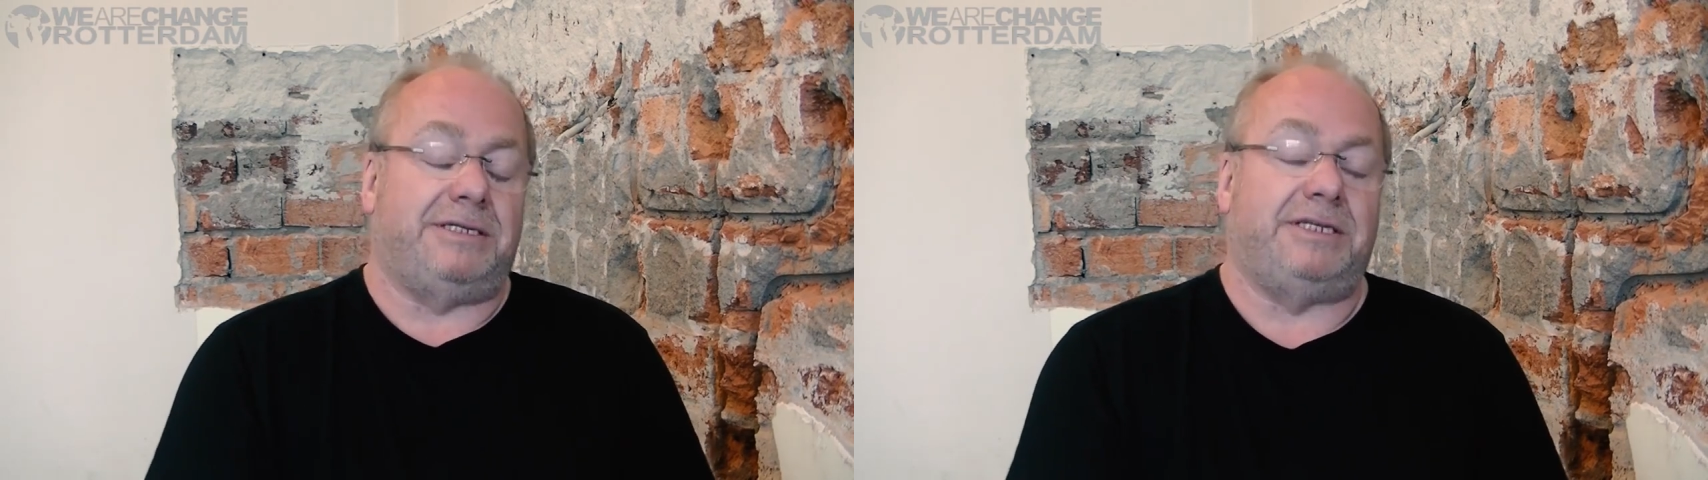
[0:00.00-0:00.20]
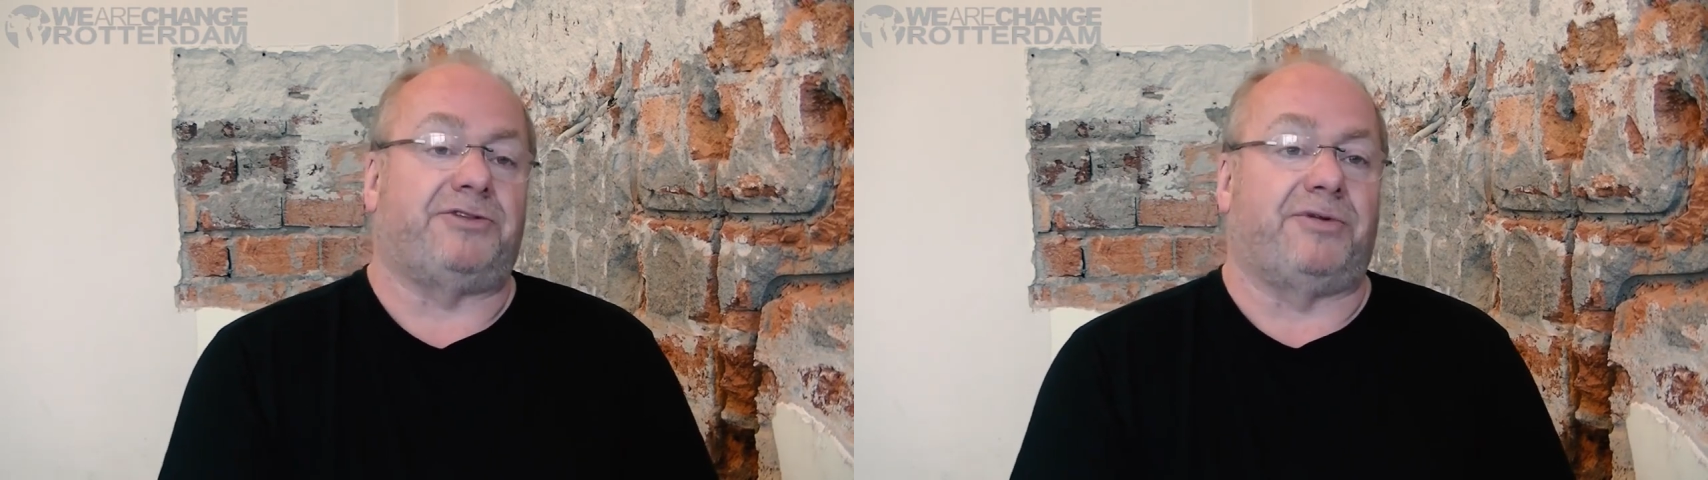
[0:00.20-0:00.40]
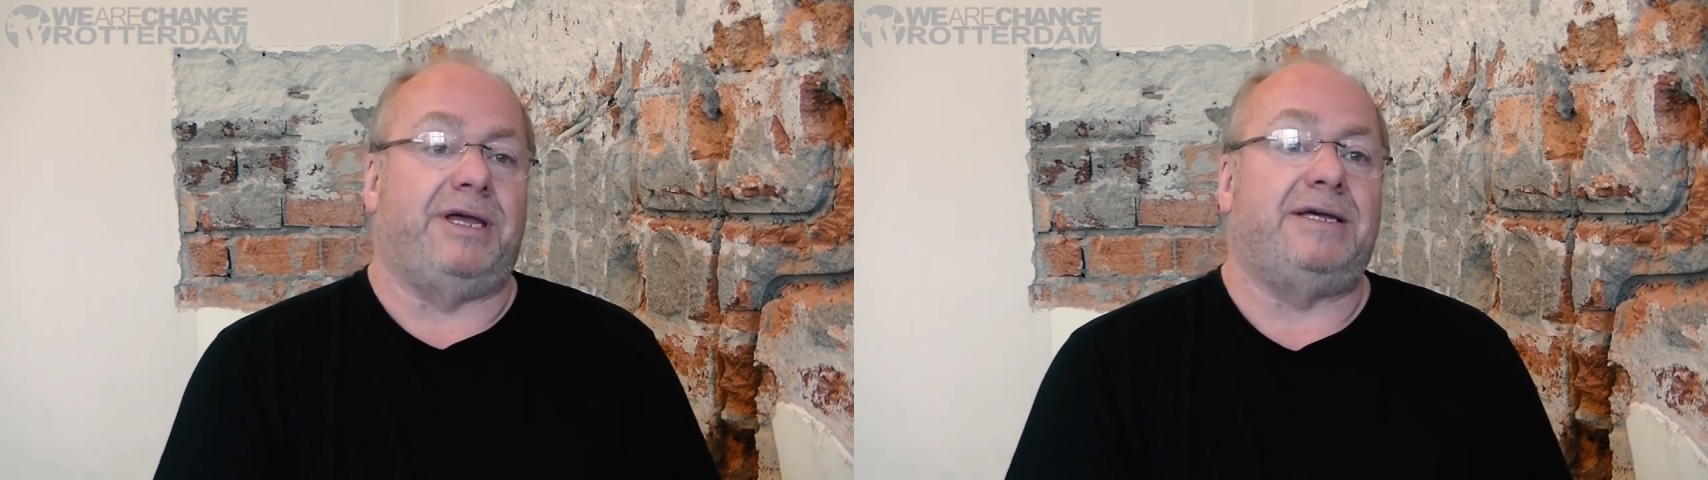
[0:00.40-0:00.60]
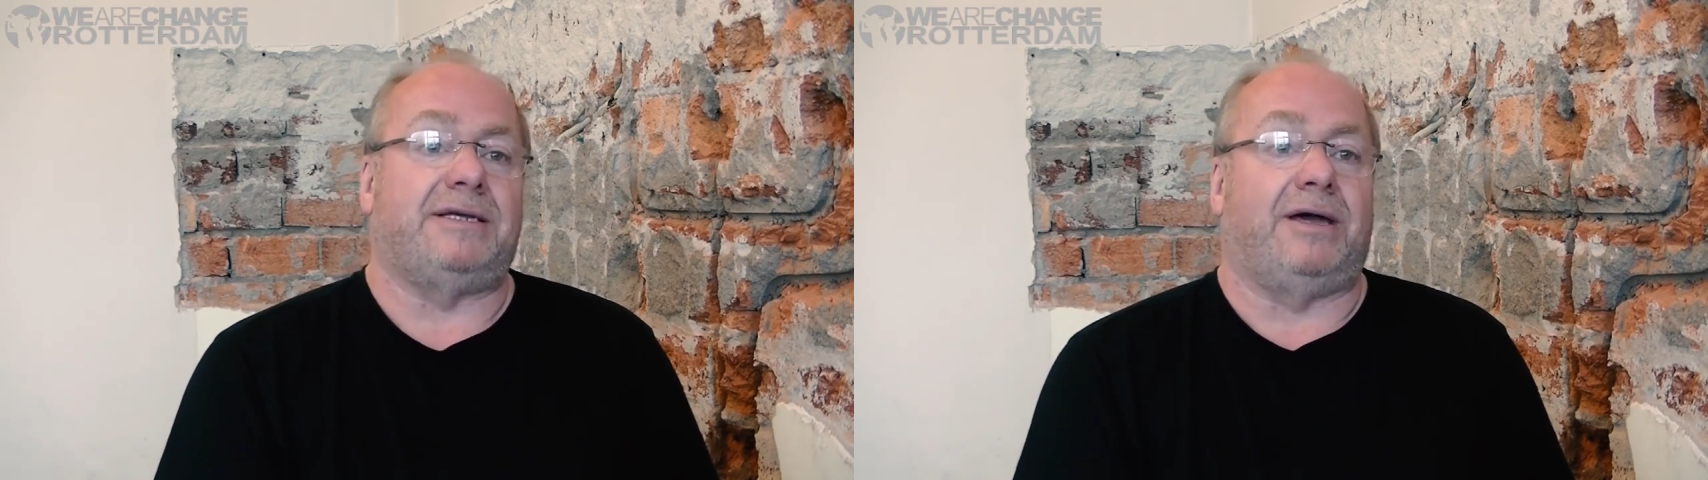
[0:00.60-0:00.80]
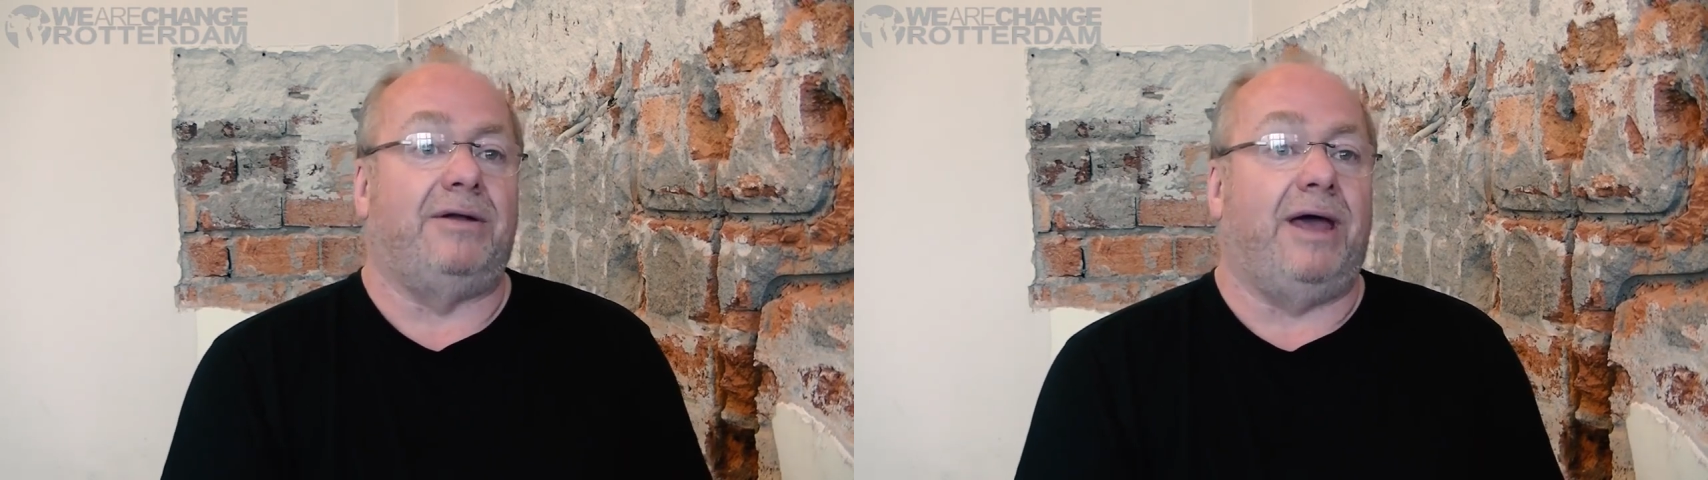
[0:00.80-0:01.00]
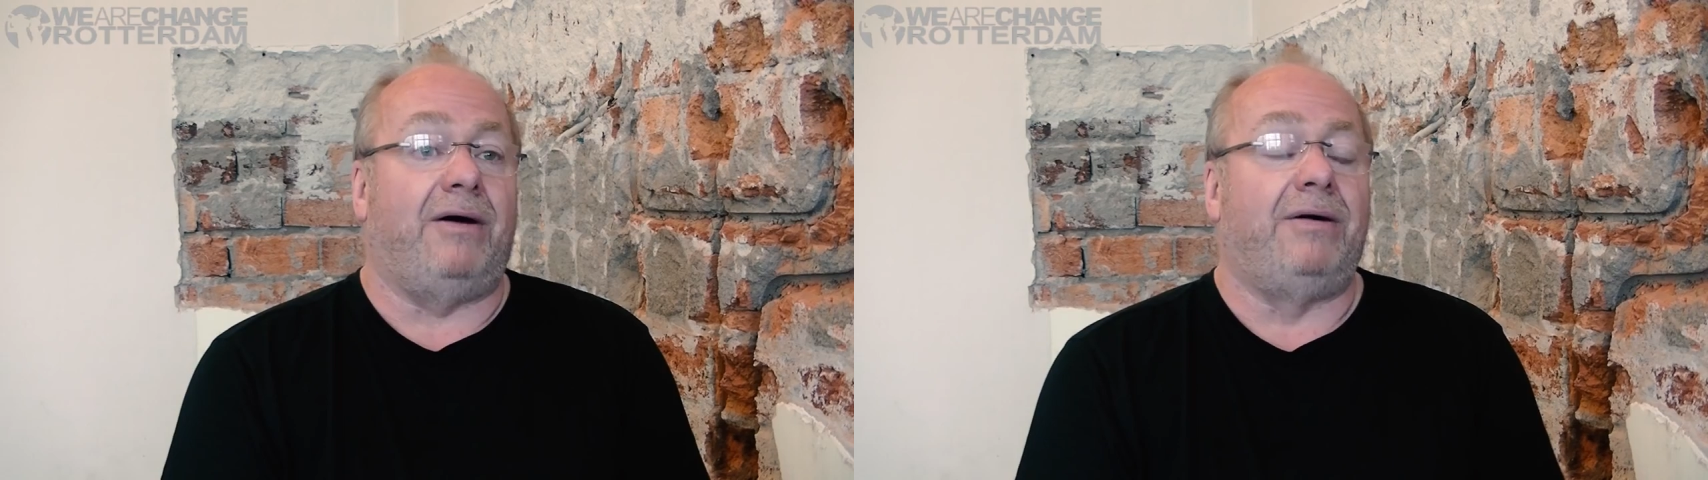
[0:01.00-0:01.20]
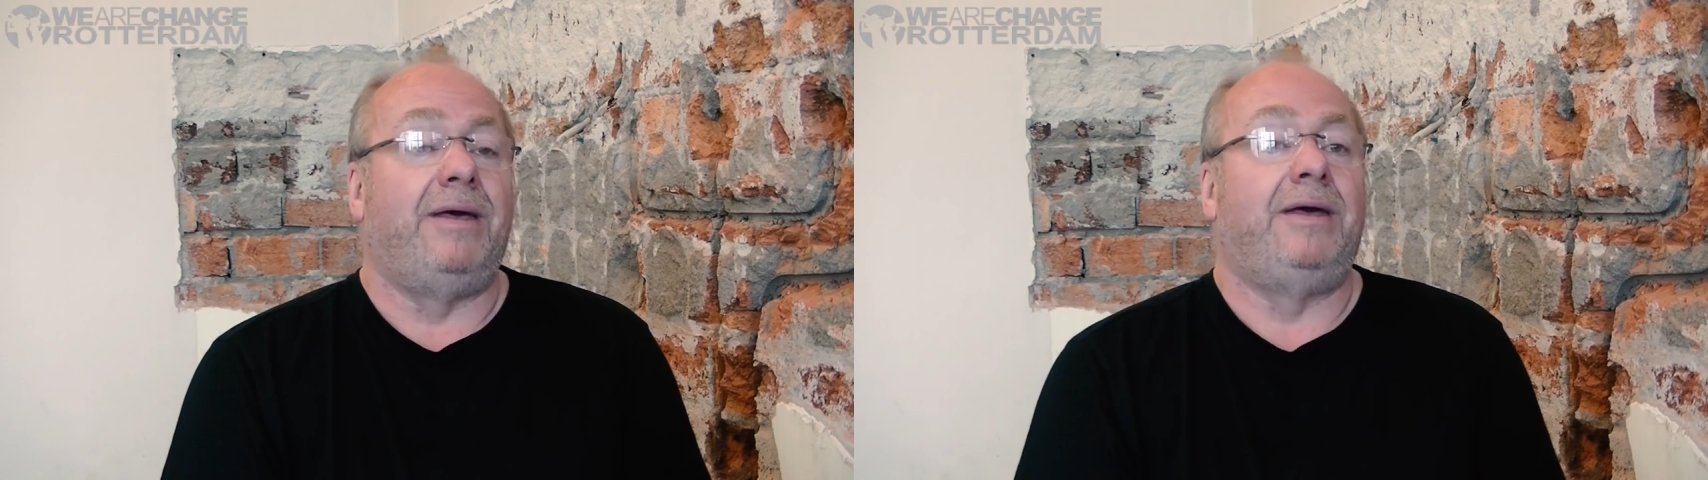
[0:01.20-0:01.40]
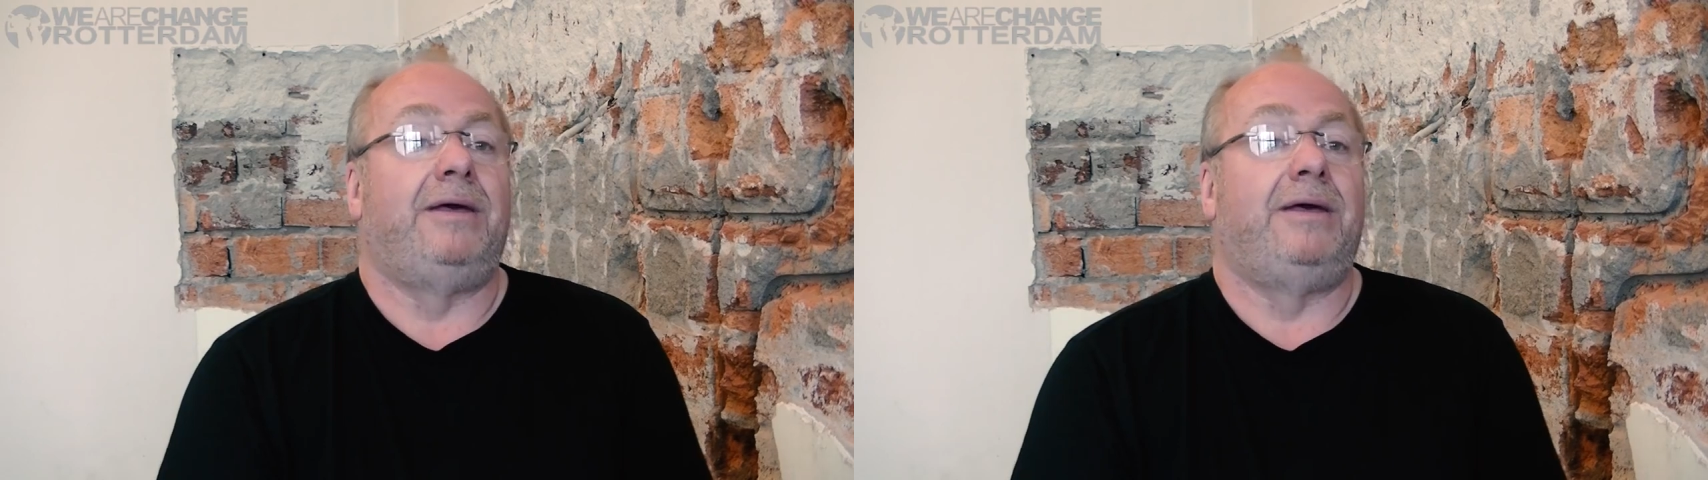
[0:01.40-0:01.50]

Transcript: This is three years ago now,